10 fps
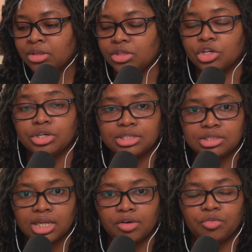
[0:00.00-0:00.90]
the good
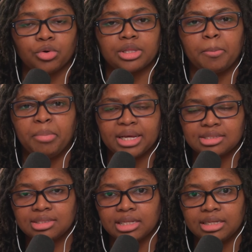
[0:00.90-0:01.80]
stuff or the
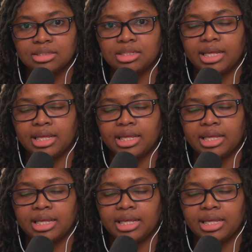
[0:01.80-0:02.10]
best things.